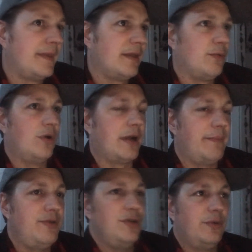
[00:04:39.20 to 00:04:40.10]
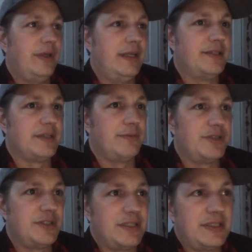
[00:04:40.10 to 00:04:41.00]
what I'm doing is I'm
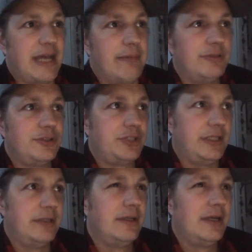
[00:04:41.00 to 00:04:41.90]
just establishing